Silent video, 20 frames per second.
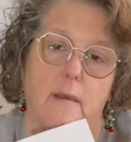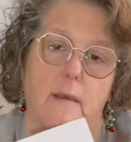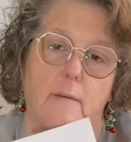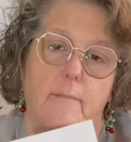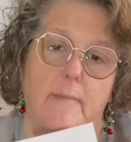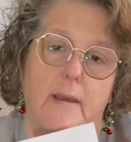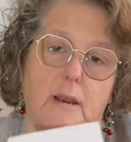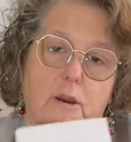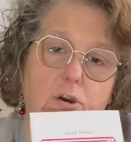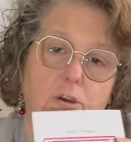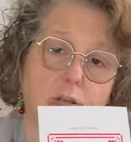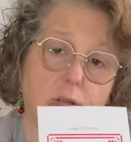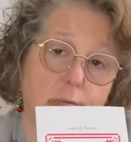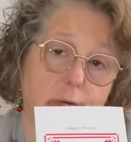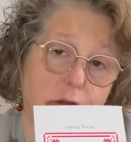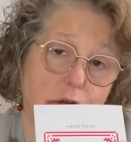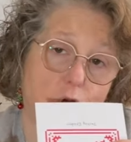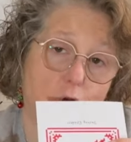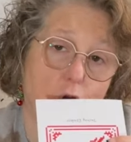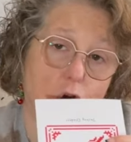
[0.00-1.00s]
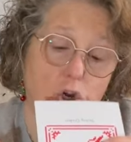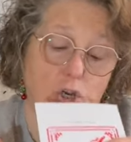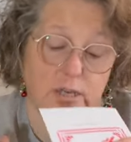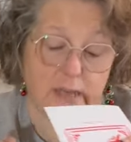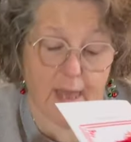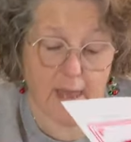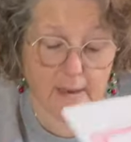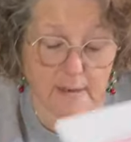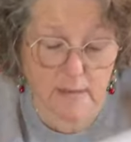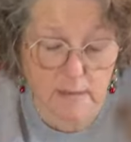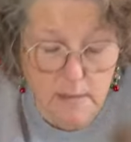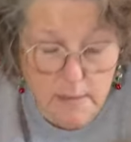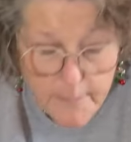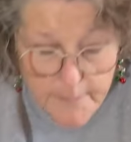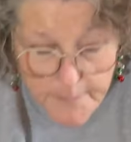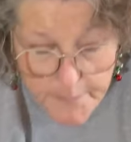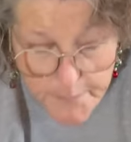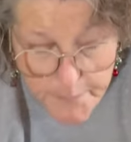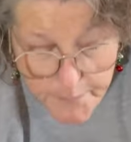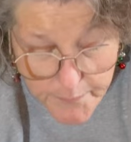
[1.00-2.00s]
my Christmas card yet,
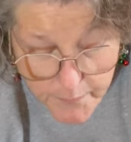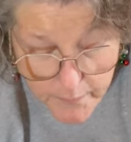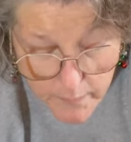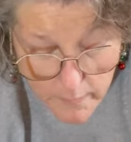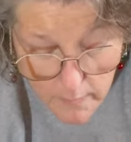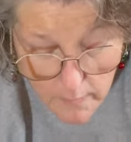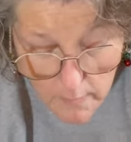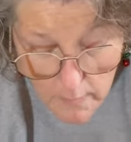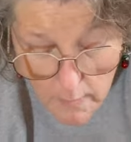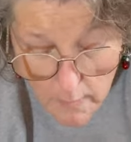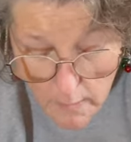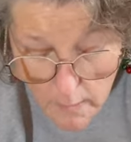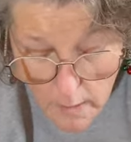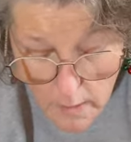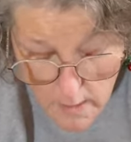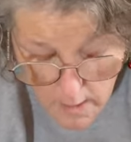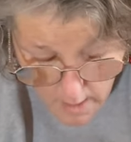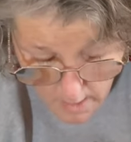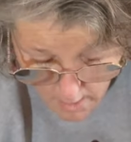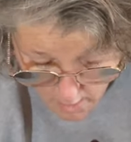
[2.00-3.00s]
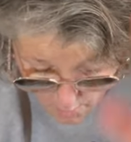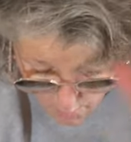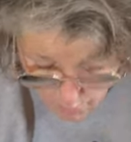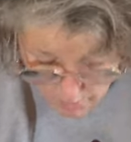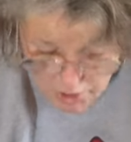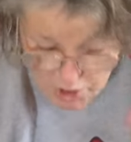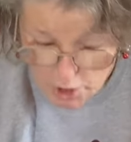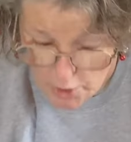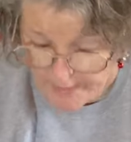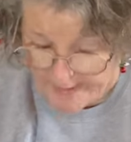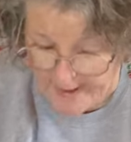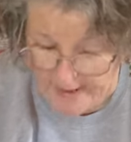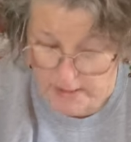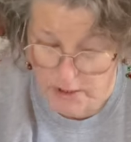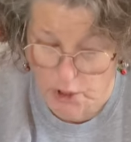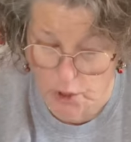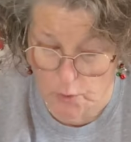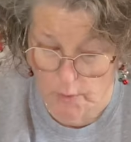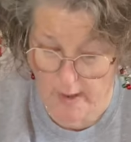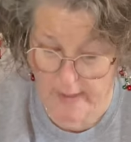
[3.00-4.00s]
which I'll get
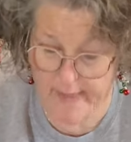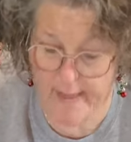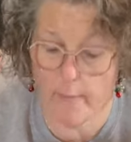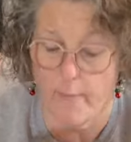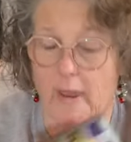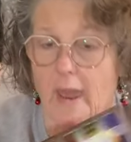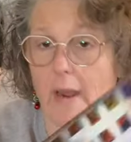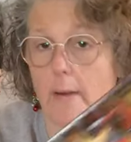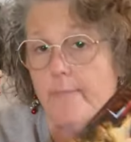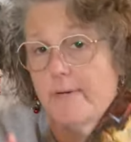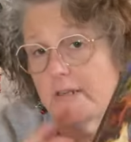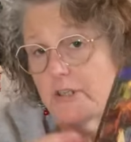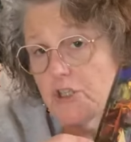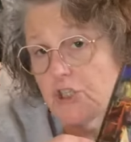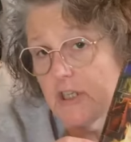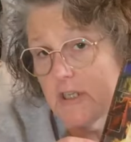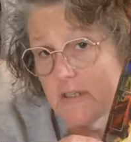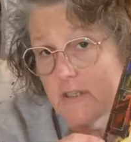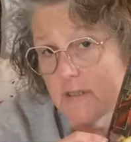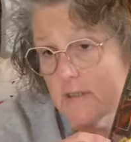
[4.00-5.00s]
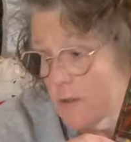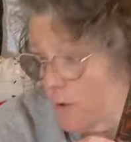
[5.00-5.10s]
to. And then we got to put Jesus